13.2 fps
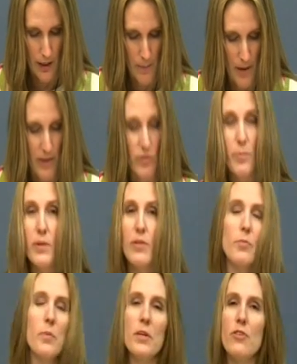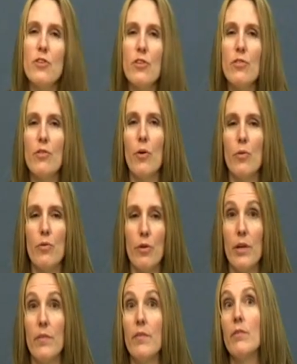Commencement speeches, those
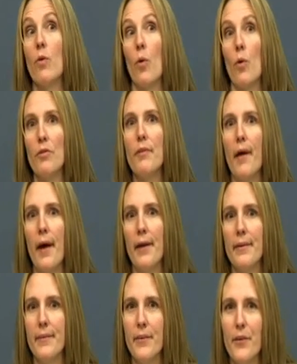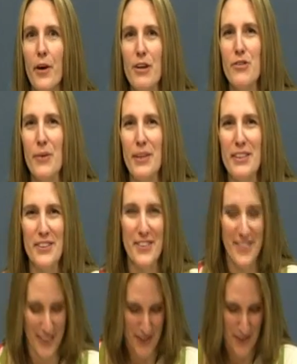are given, of course, at
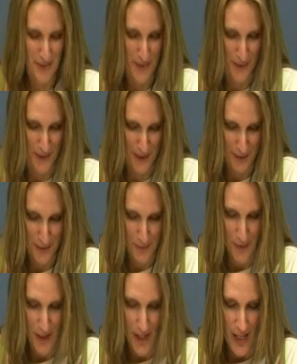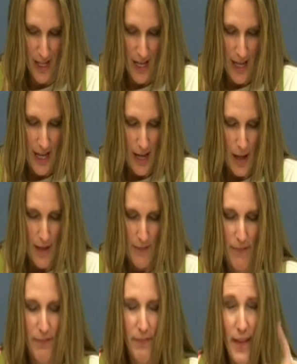graduation ceremonies.
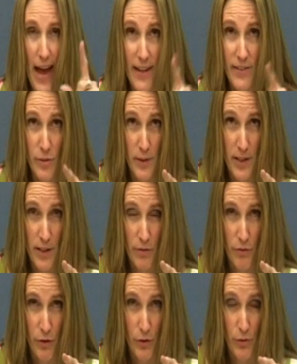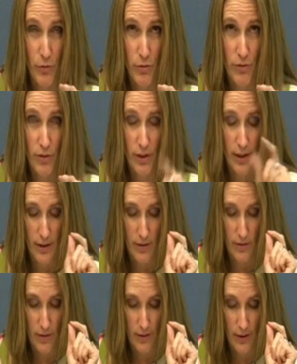Not to be confused
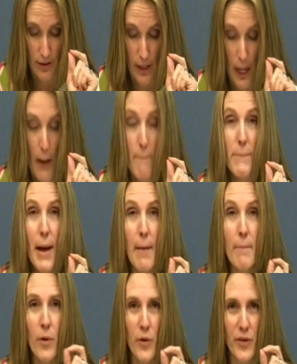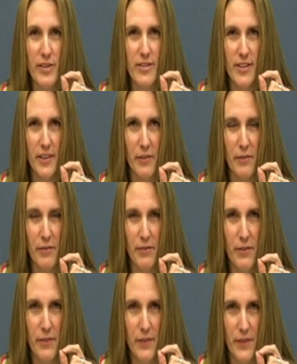is the commemorative